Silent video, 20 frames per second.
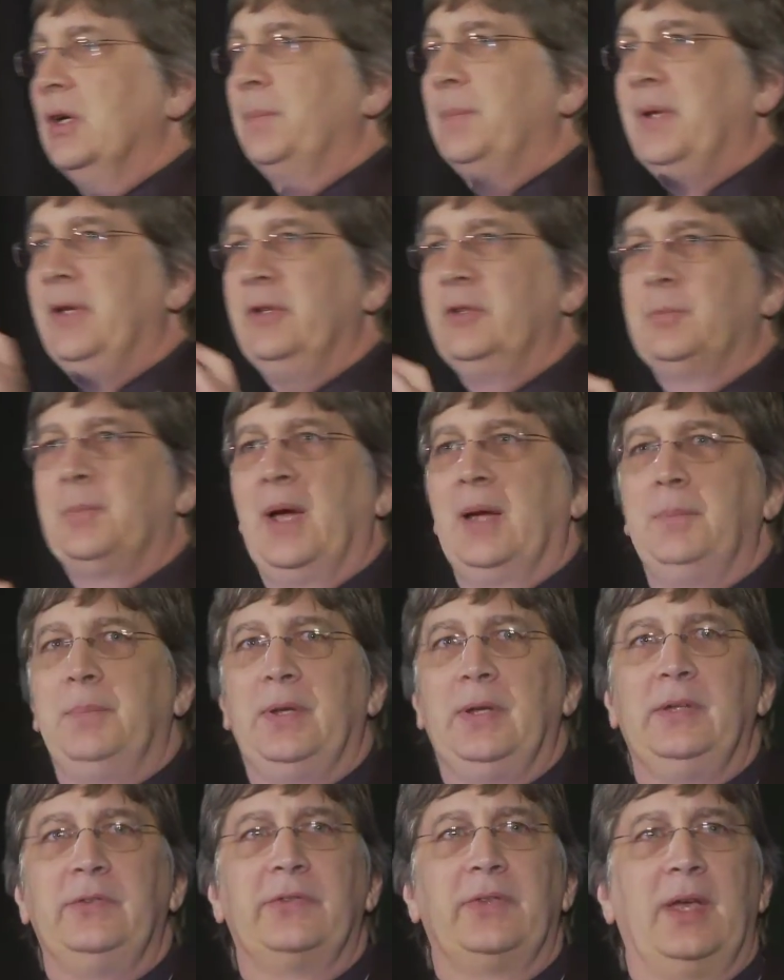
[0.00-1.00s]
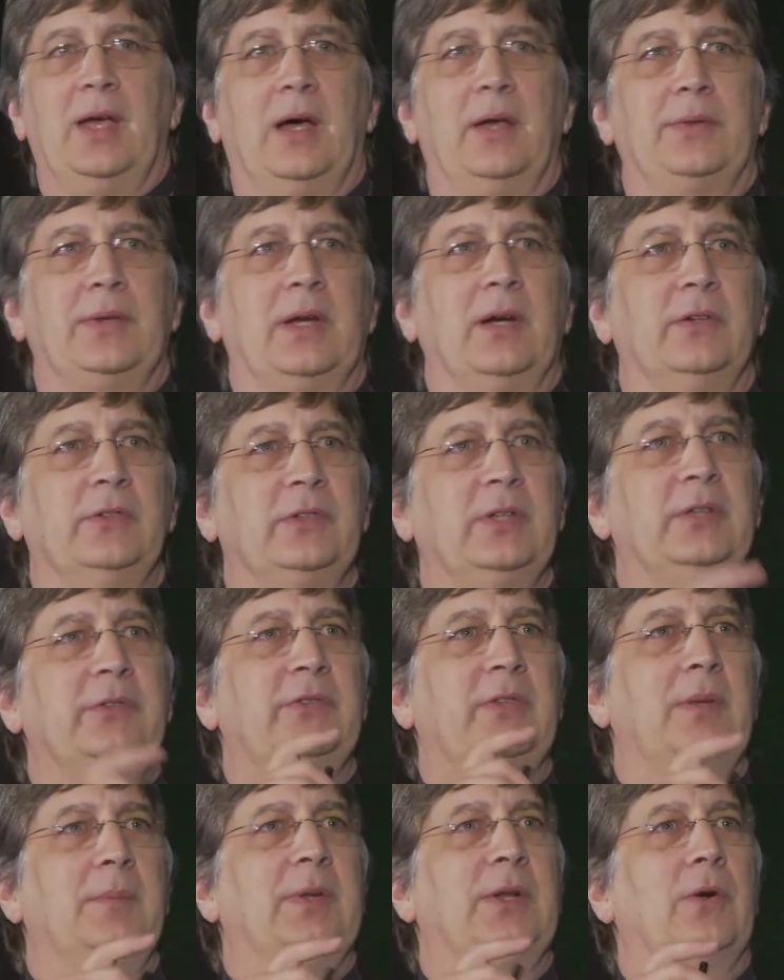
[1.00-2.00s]
piece by piece the healthcare
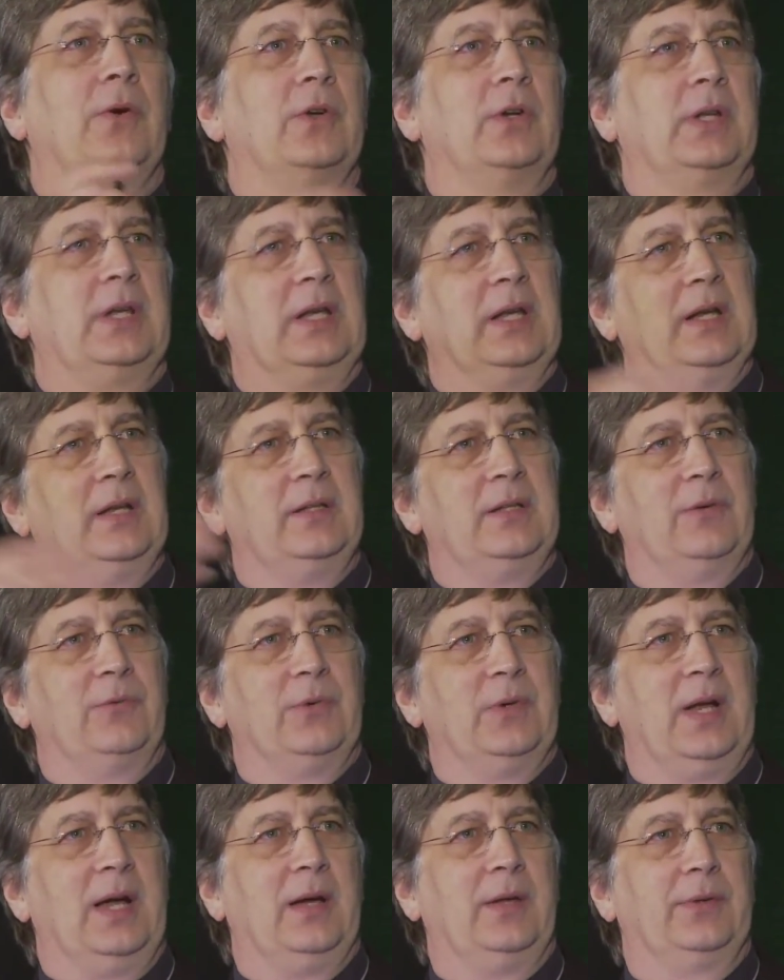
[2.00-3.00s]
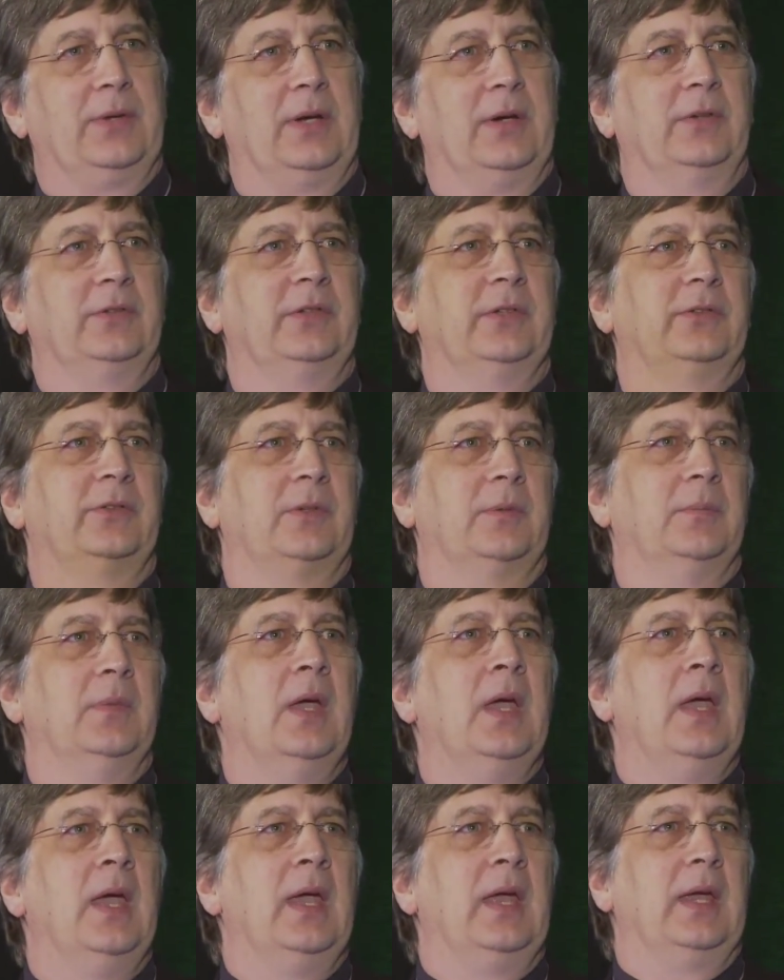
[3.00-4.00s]
system in order to get a different healthcare system
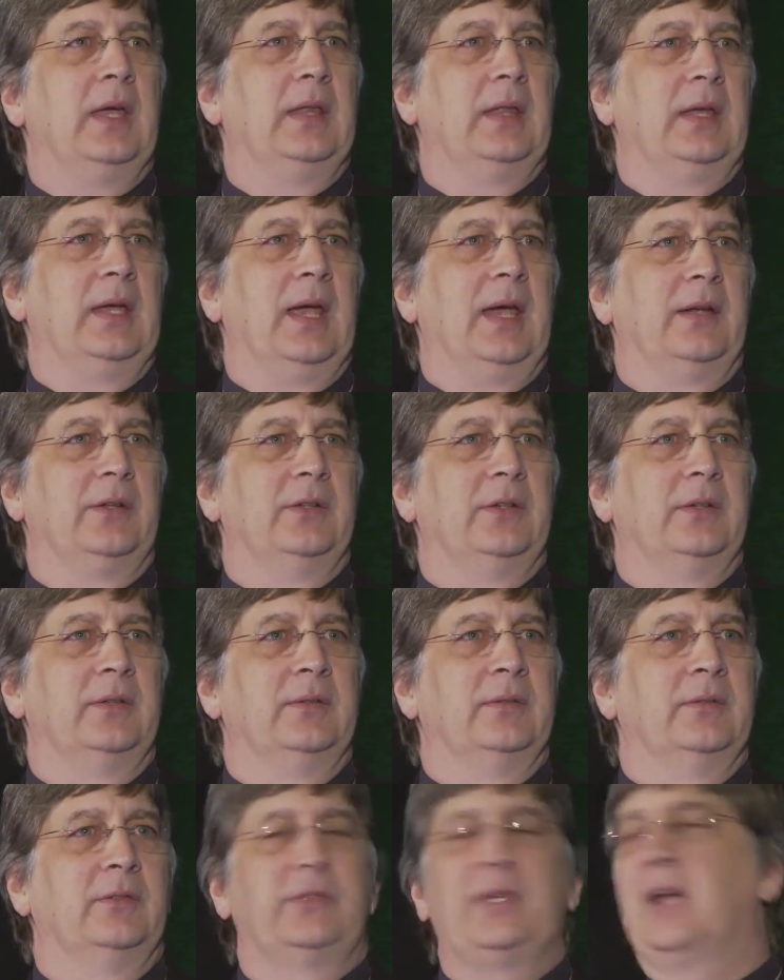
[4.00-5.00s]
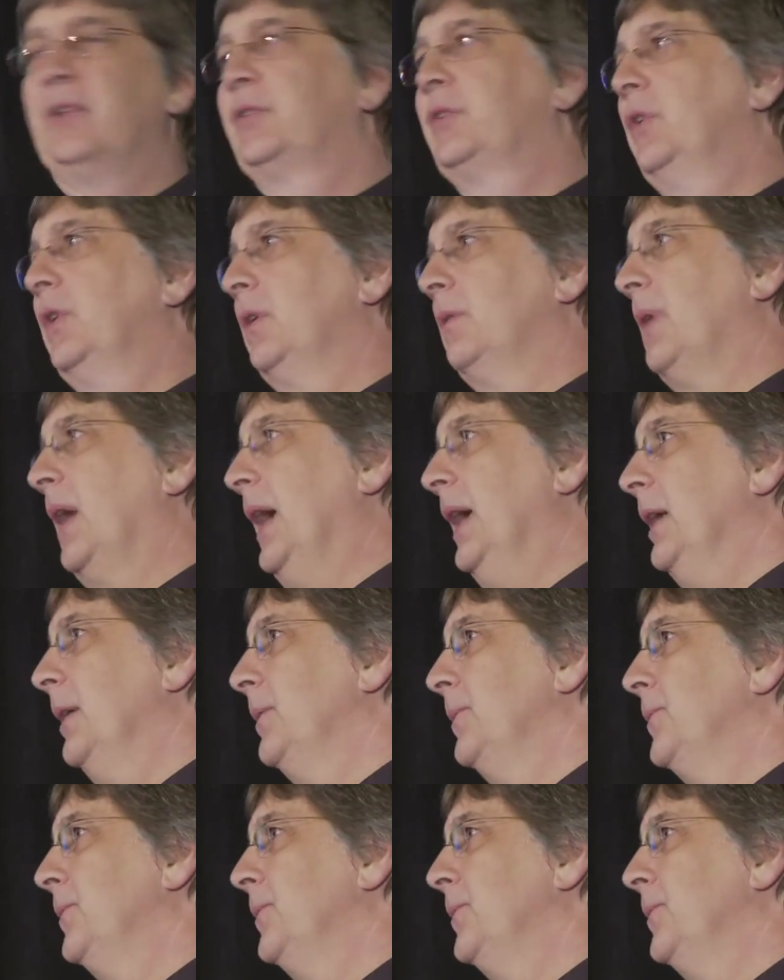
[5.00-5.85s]
in the end. Sounds good, right?